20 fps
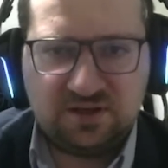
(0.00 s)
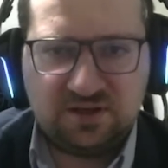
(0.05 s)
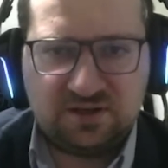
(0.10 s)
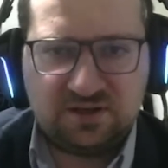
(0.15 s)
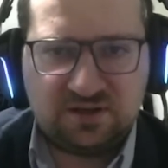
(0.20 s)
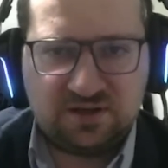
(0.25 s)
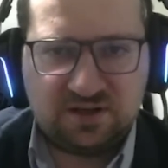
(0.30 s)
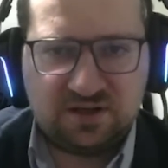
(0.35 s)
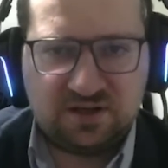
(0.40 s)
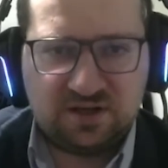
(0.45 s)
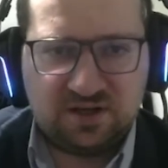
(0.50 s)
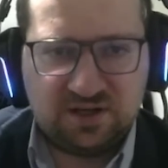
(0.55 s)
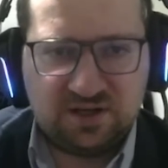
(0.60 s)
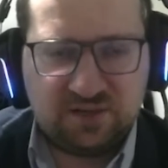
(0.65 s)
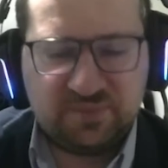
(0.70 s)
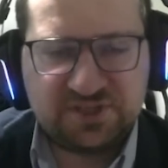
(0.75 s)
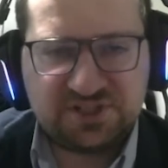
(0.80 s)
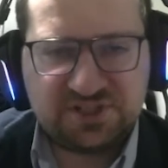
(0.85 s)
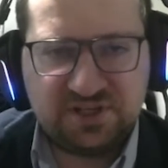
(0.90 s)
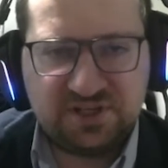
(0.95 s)
a
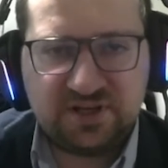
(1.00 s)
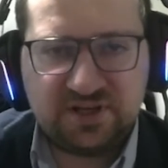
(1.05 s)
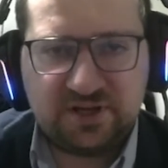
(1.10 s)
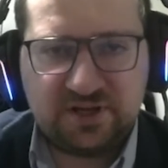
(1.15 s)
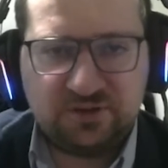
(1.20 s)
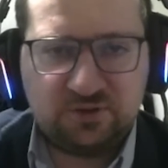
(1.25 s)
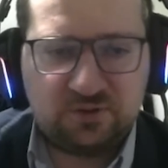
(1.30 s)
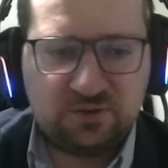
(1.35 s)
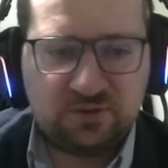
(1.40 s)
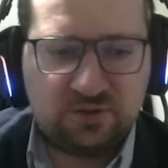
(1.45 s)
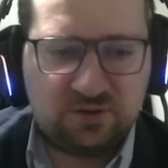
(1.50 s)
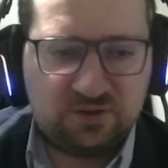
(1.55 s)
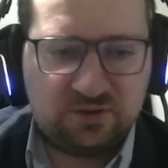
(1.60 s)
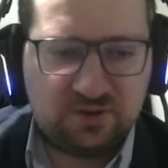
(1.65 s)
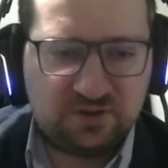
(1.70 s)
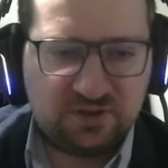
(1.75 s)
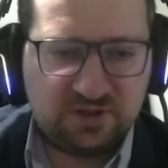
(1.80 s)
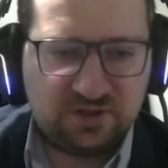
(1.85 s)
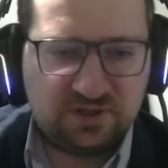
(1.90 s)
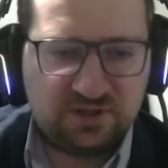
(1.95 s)
machine gun
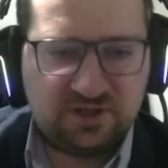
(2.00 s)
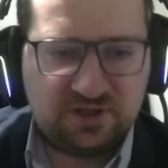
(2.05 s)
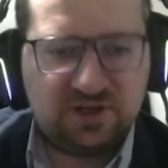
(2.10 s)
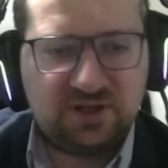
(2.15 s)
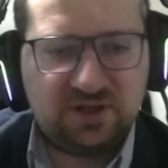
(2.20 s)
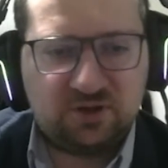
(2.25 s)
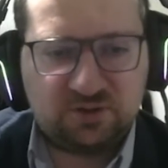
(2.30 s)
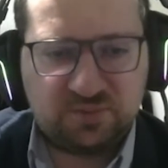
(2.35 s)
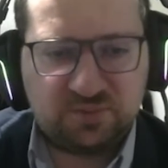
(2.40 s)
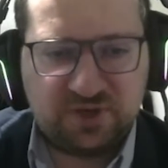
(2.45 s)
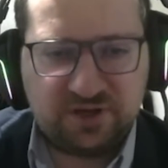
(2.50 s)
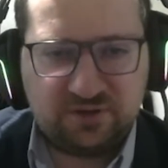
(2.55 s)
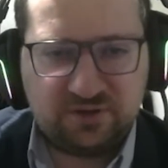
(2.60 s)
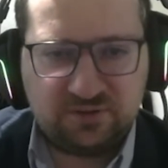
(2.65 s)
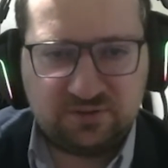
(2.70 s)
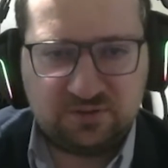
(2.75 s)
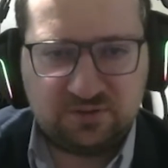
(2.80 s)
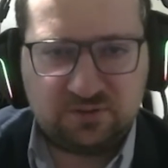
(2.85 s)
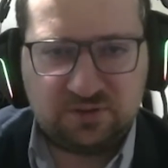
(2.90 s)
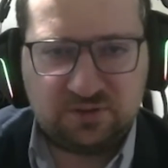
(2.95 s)
or an automatic
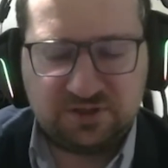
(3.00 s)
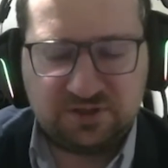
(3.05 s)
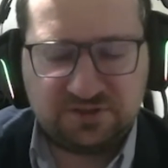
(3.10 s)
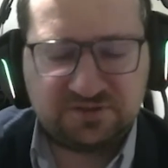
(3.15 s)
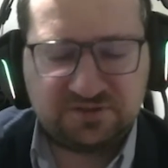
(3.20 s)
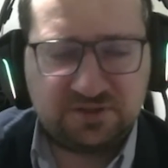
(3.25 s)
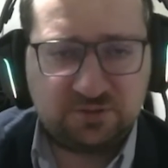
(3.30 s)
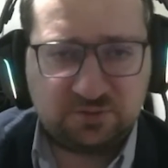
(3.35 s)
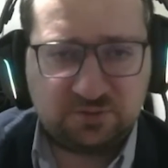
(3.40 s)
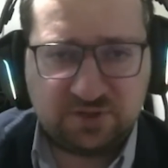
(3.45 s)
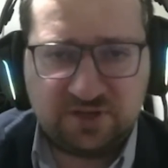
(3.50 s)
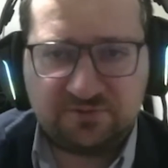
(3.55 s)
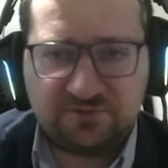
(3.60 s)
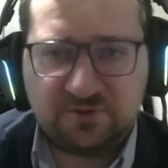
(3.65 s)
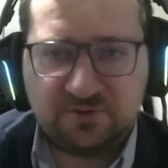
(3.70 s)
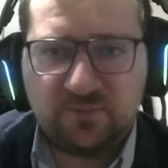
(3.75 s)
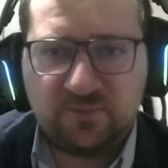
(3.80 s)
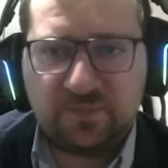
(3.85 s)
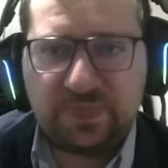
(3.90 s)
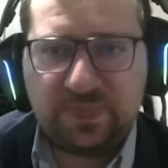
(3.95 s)
or an assault
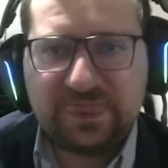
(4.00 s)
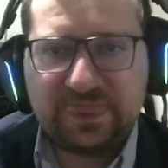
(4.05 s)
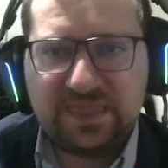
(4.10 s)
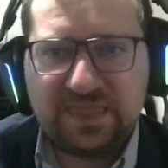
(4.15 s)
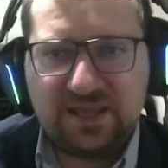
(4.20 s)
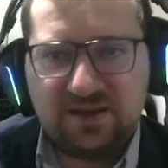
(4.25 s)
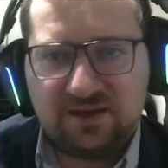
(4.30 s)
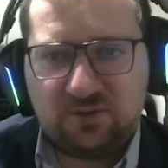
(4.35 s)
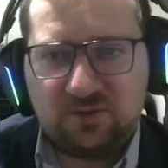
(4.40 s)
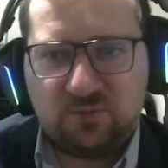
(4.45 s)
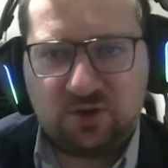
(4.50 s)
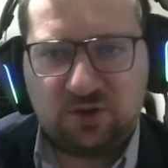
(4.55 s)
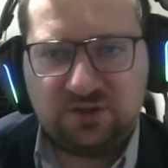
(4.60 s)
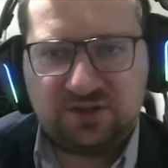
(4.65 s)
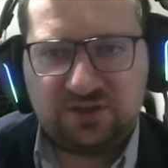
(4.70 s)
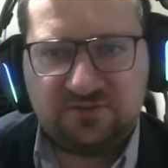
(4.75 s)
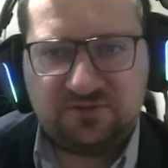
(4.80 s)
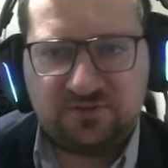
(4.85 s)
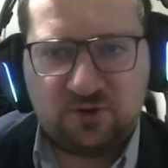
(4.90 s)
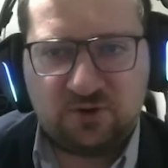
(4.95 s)
rifle, what
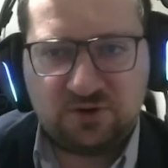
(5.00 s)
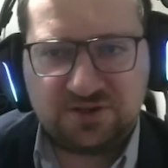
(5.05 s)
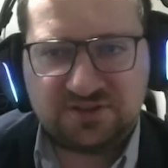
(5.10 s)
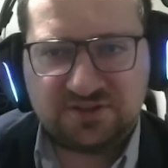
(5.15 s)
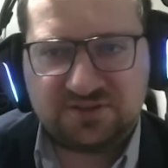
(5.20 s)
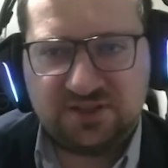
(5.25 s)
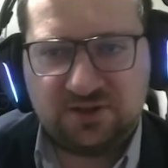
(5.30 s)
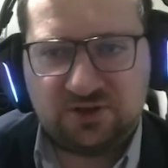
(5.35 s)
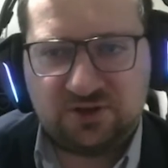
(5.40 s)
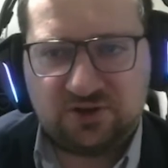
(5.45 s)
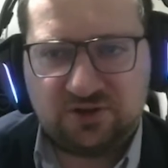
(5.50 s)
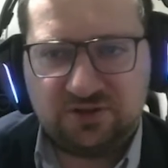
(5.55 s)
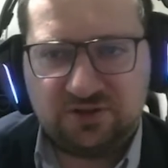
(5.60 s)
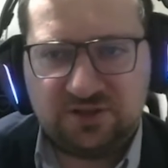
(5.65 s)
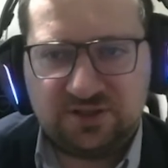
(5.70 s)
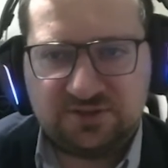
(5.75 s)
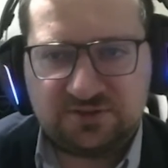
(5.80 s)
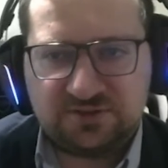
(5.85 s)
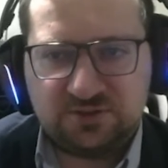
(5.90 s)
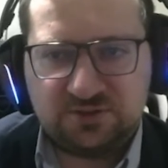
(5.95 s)
they're focusing on
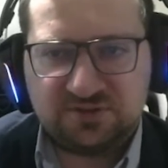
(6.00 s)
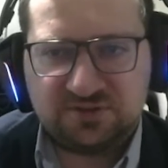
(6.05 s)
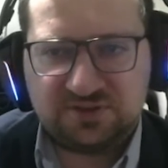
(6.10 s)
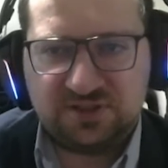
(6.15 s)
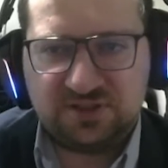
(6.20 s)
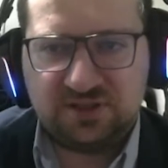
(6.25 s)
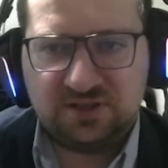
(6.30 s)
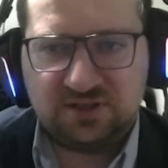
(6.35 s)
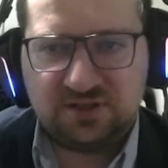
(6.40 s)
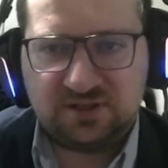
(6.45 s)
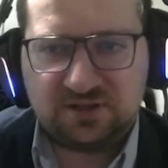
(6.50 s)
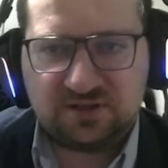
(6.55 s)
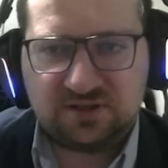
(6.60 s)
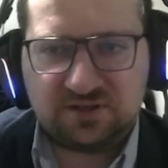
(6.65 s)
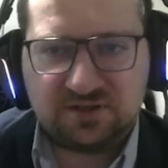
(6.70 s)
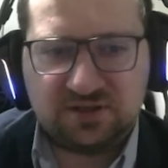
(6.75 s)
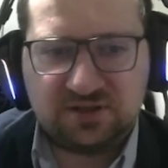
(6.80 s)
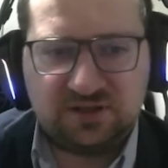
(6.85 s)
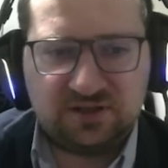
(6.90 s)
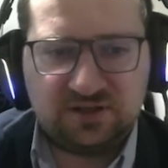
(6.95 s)
is using
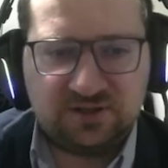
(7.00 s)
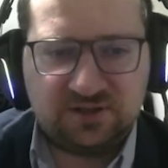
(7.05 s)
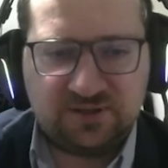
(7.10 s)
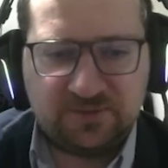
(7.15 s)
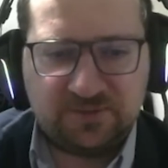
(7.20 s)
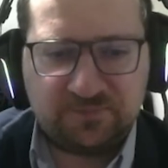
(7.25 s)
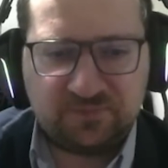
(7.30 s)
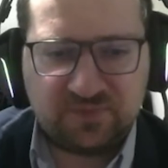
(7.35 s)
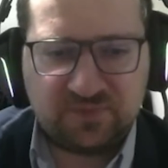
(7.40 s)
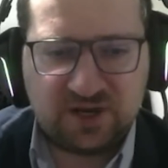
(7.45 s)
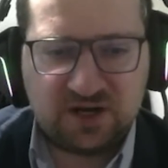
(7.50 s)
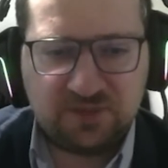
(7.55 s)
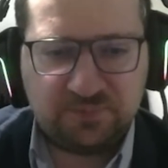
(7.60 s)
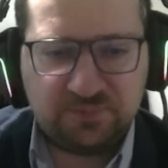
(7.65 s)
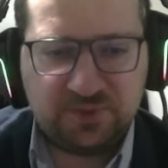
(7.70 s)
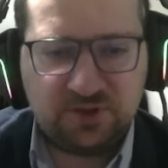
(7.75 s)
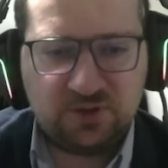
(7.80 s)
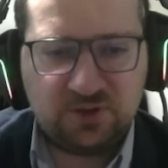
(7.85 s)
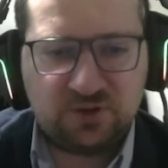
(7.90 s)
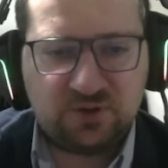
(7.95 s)

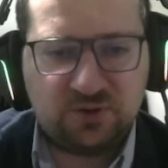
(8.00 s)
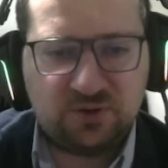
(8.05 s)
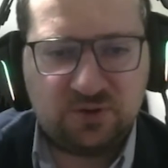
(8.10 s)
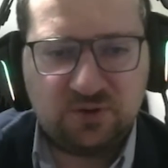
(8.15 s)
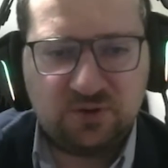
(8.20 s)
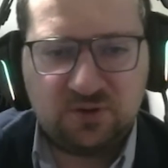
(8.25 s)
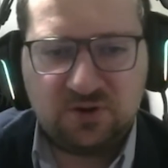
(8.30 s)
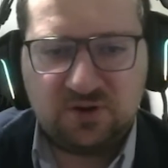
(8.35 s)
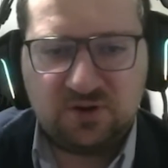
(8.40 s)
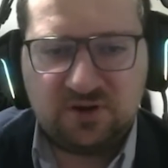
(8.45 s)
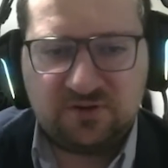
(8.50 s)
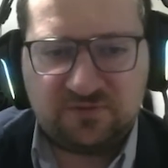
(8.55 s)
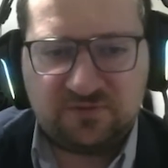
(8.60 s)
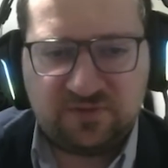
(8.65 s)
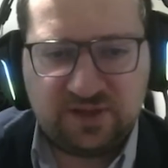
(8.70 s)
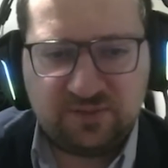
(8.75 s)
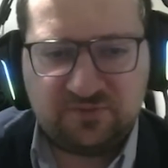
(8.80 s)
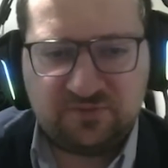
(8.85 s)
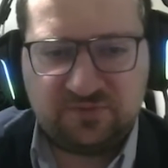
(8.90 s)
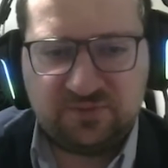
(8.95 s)
RPO
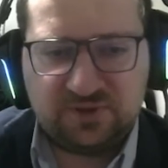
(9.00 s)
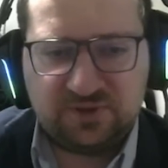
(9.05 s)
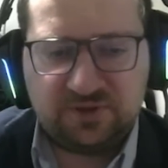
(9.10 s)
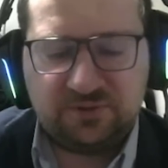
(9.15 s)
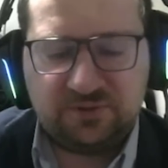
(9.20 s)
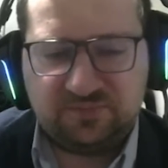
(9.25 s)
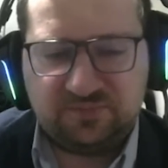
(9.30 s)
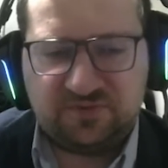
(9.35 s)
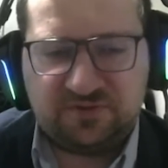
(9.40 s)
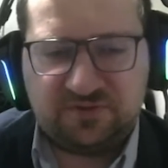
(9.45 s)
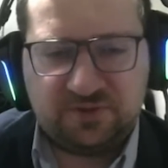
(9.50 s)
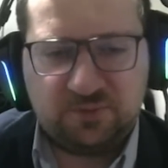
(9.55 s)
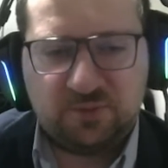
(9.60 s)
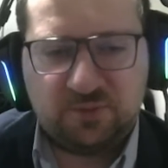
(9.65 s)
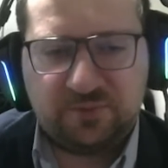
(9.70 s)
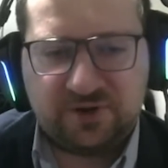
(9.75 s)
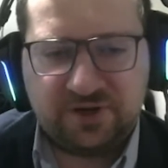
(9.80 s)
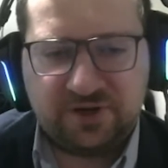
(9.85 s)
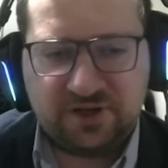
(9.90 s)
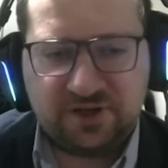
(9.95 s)

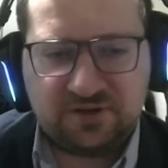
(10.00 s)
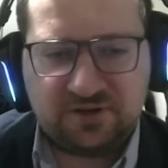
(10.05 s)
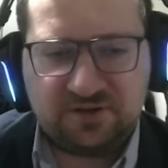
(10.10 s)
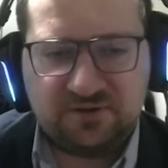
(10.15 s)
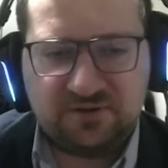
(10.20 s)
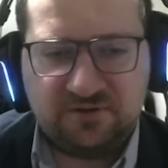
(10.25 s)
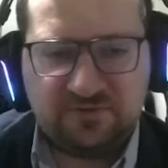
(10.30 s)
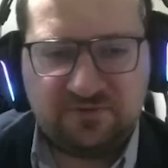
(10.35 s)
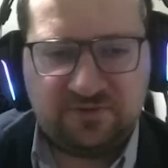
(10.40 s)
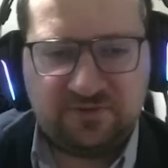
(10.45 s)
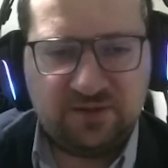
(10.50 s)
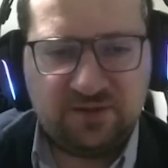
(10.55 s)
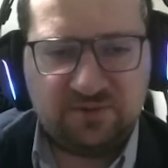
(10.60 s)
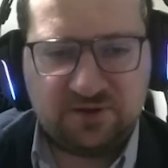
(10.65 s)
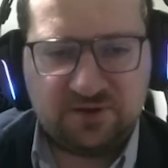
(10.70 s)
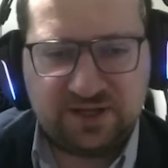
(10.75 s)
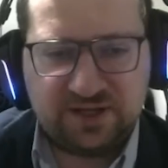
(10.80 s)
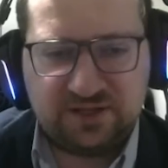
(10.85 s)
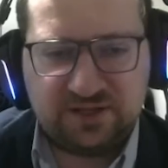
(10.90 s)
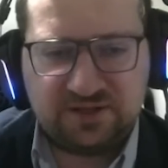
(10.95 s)
thermobaric
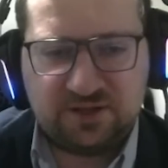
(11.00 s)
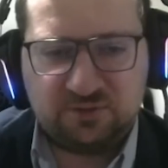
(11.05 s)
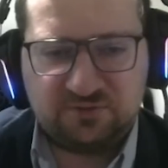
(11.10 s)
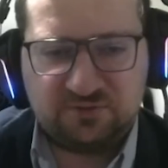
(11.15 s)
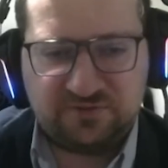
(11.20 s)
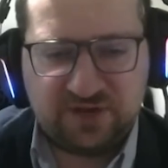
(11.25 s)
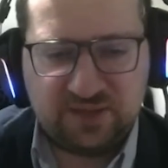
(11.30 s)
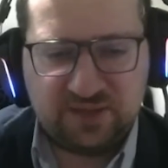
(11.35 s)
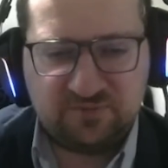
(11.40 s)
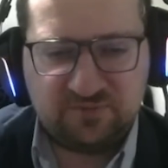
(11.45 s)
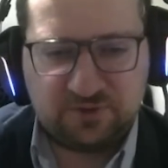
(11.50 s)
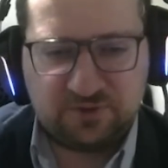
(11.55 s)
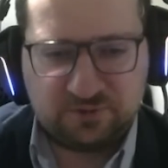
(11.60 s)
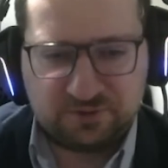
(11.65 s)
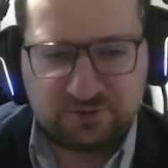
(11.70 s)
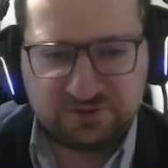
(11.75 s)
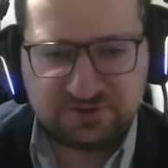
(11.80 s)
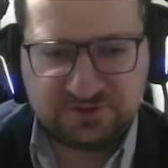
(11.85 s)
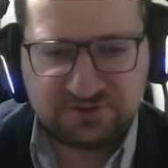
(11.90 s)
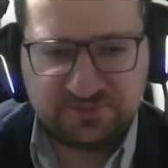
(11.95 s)
handheld
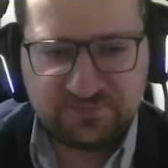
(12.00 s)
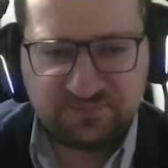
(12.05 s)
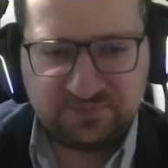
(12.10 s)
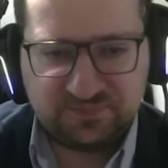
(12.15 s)
flamethrowers.